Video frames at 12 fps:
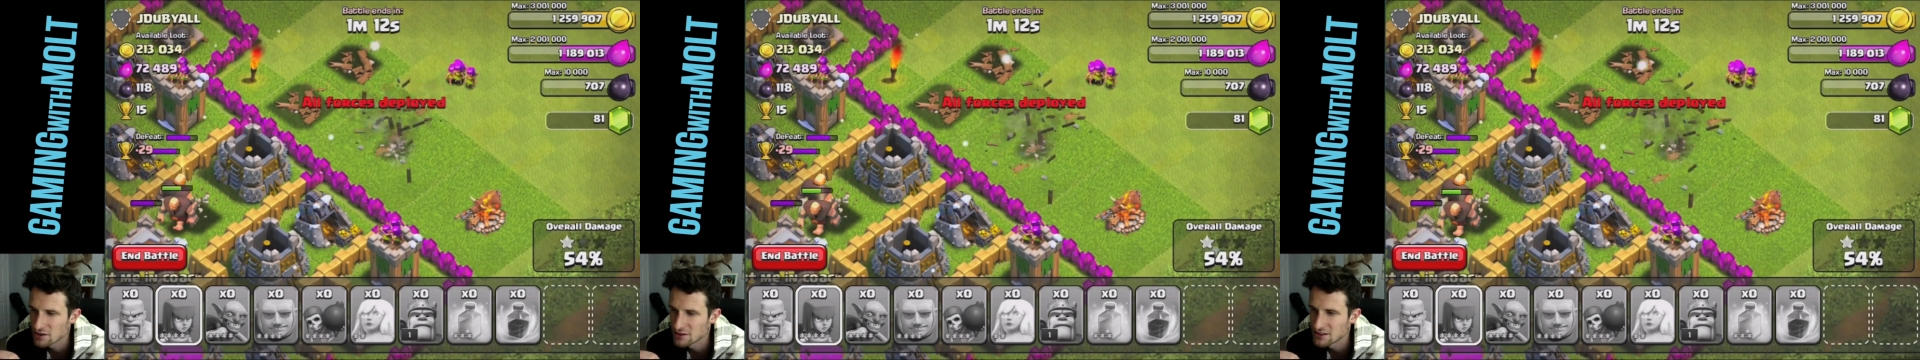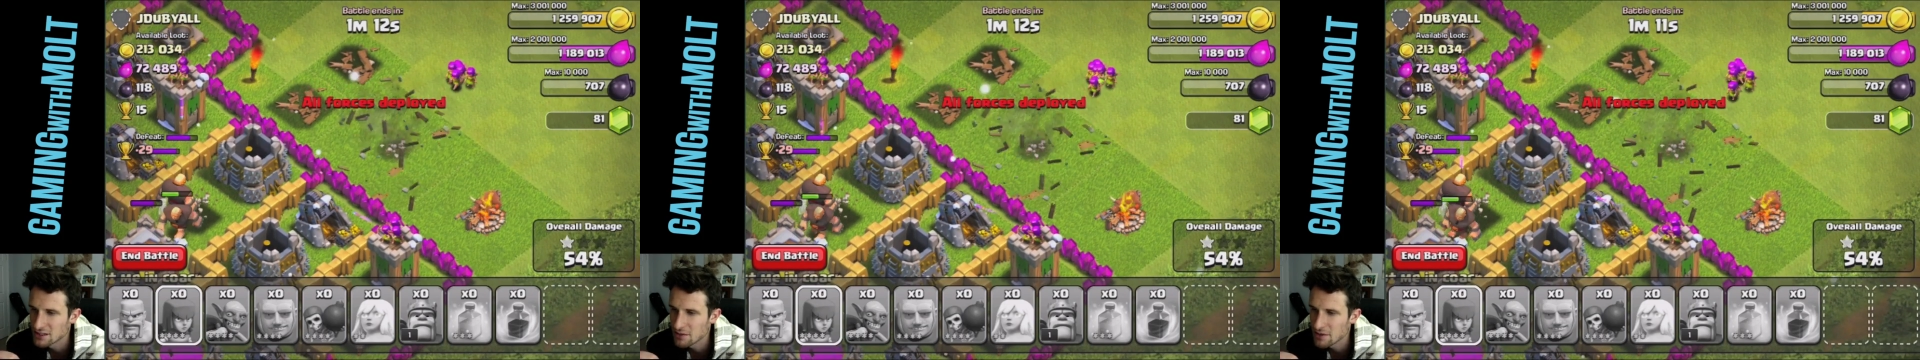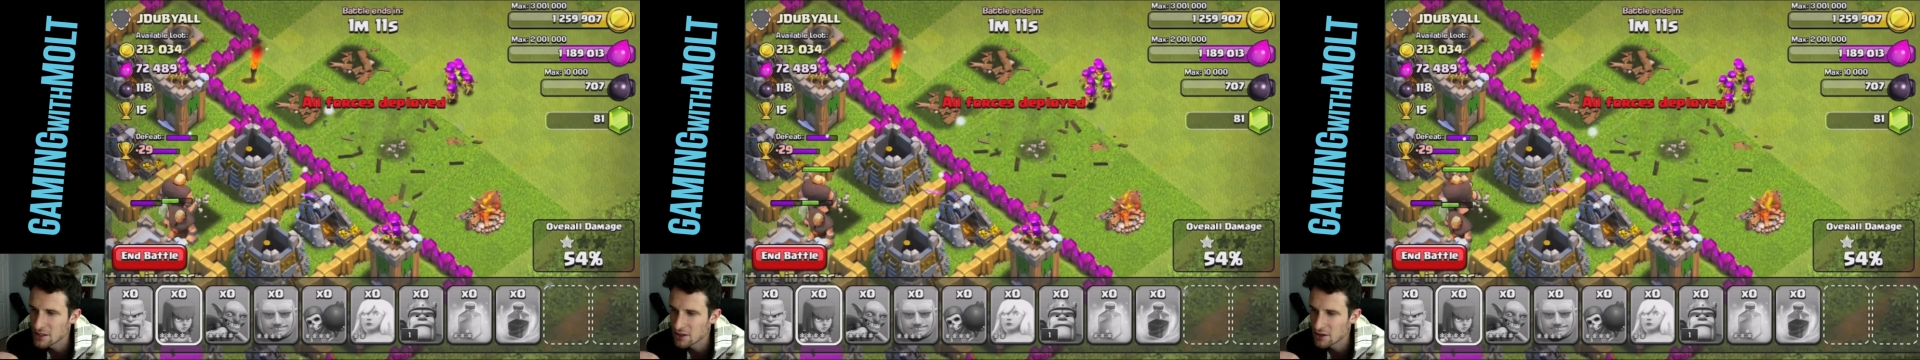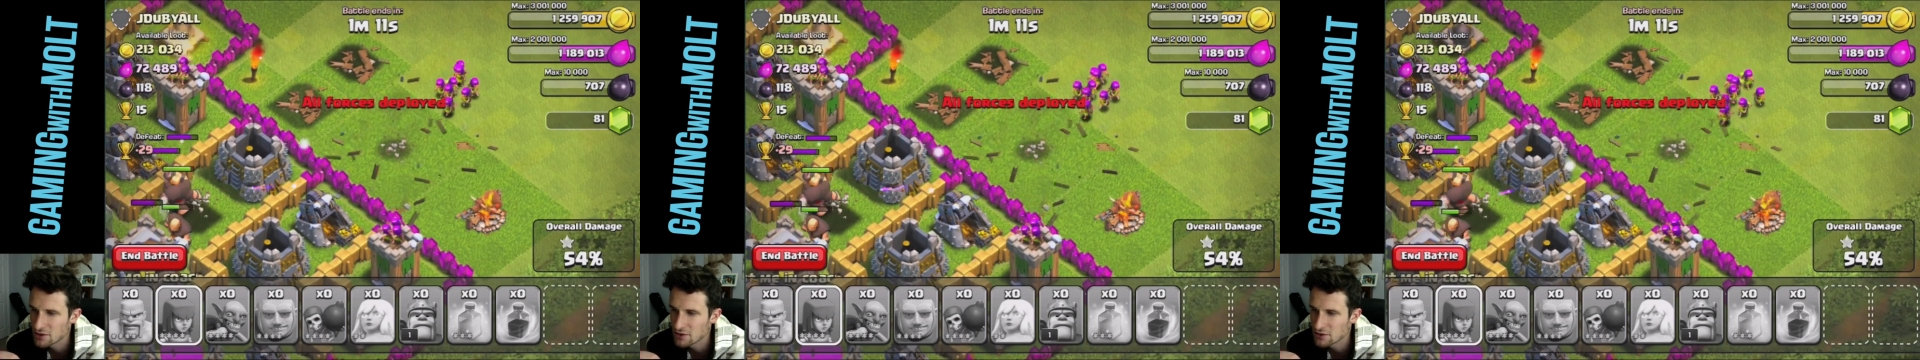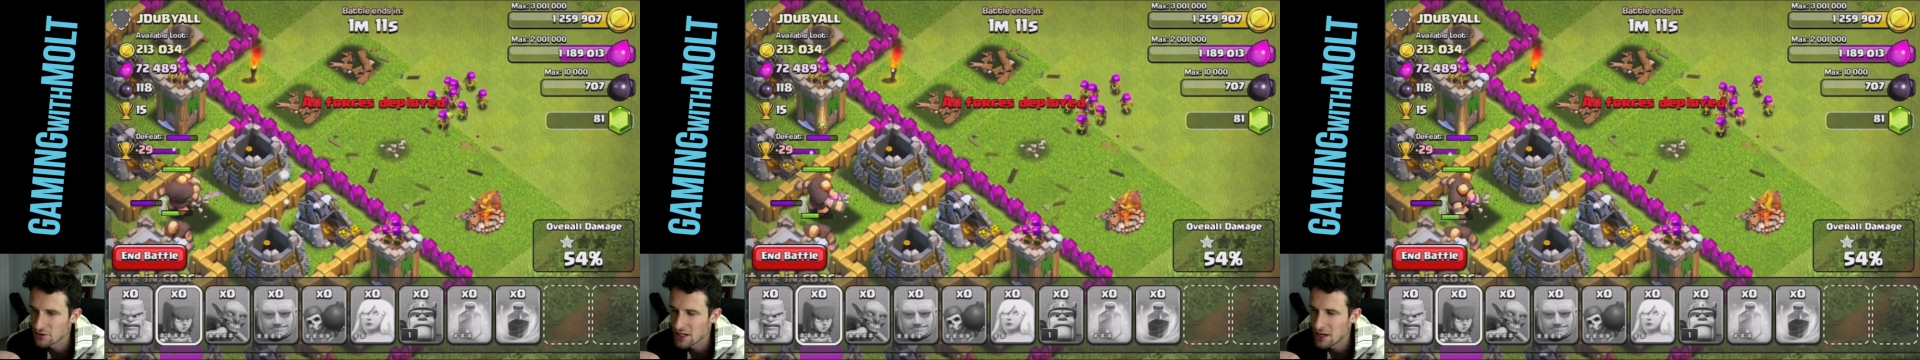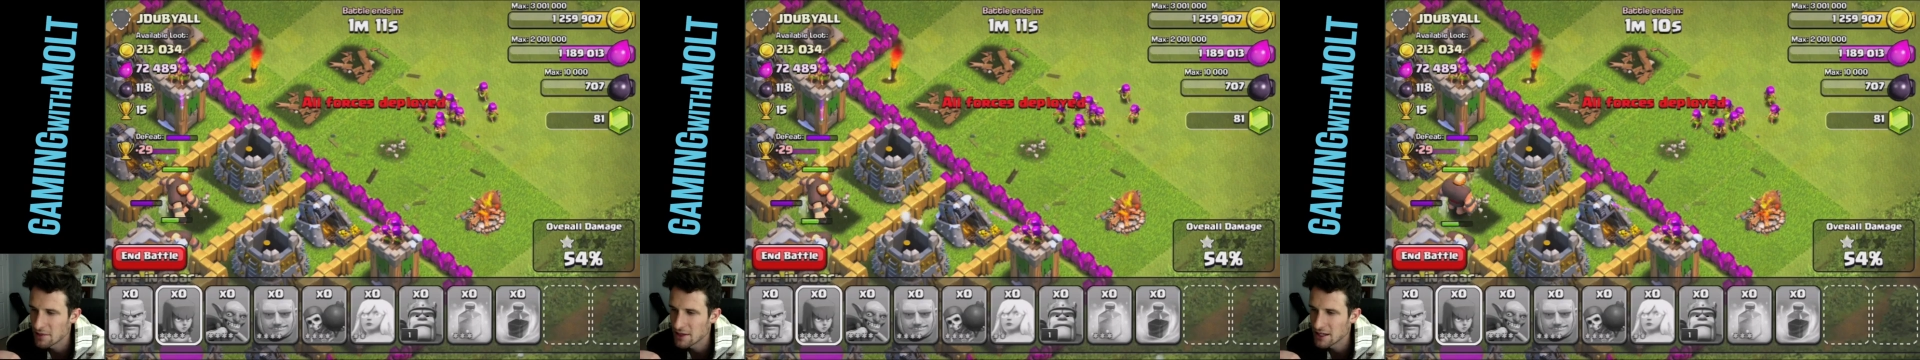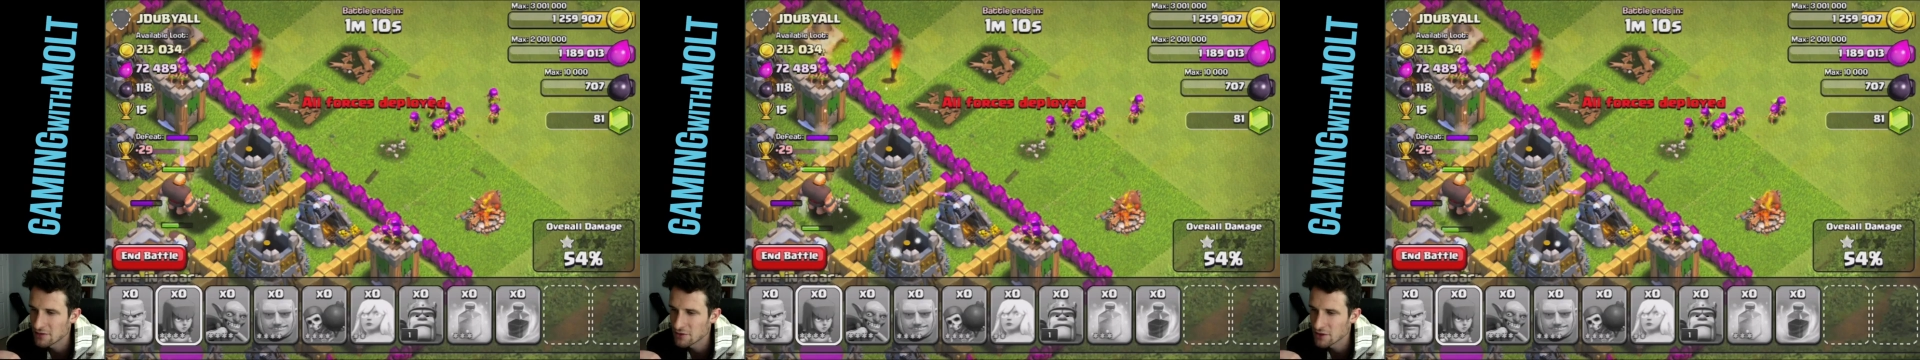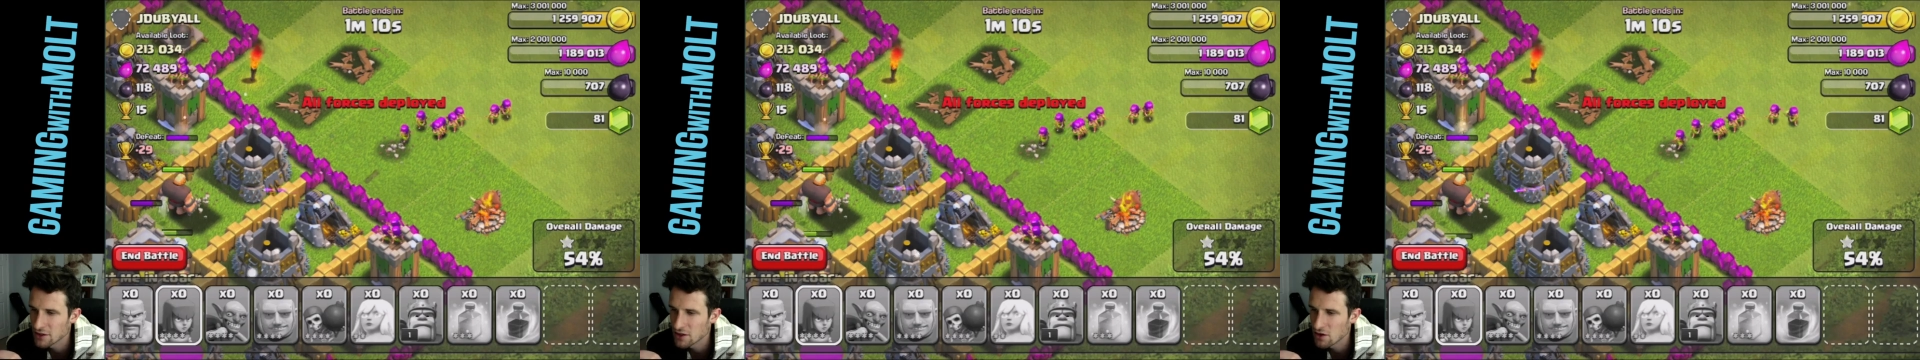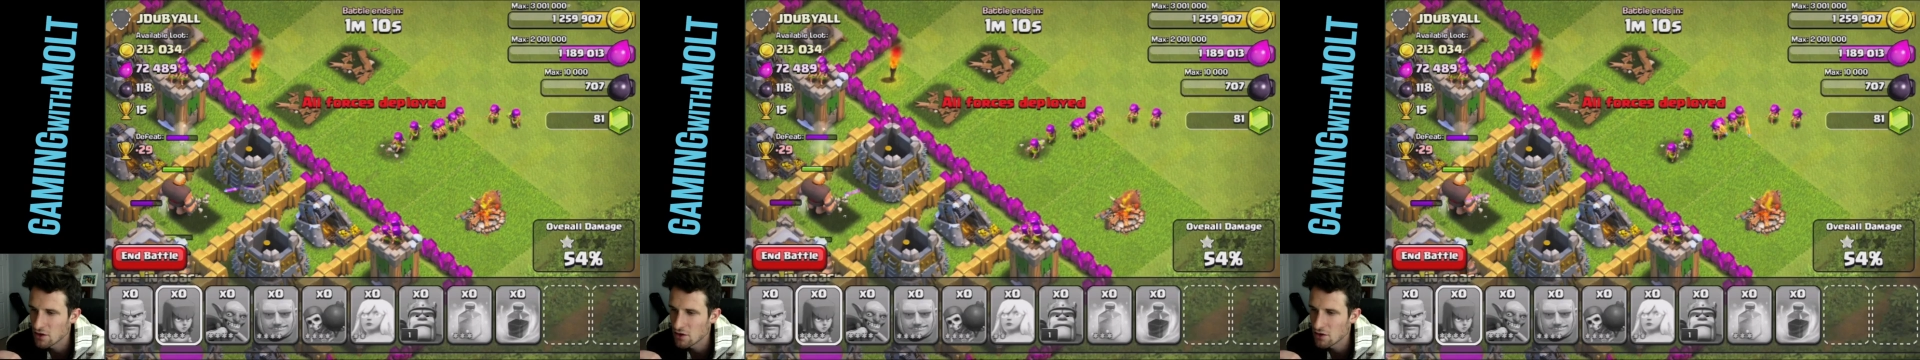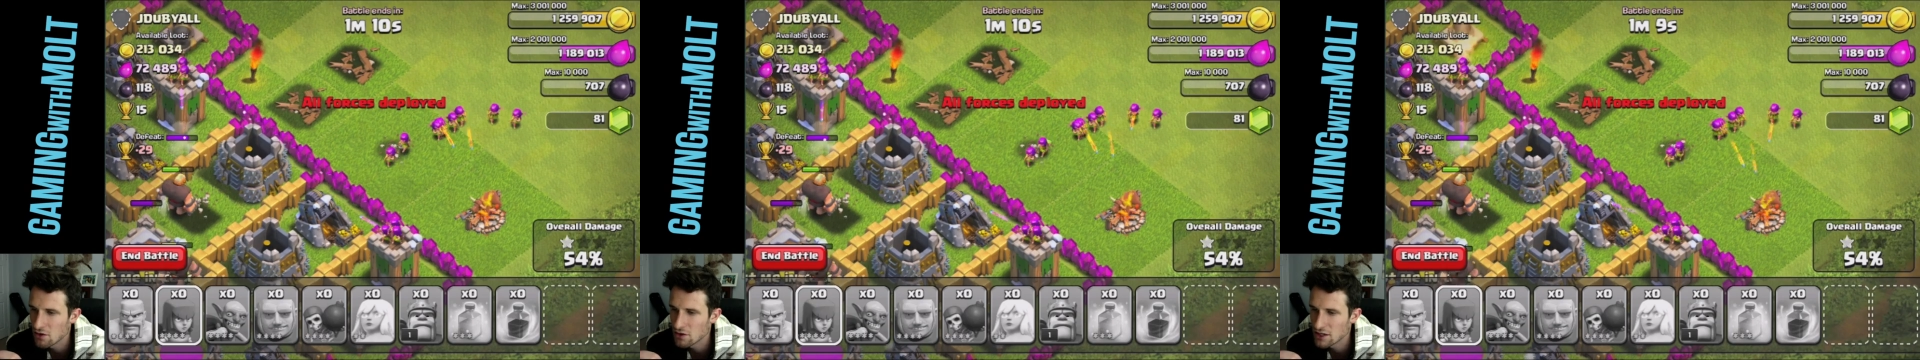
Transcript: and some of these archers will come in for the gold.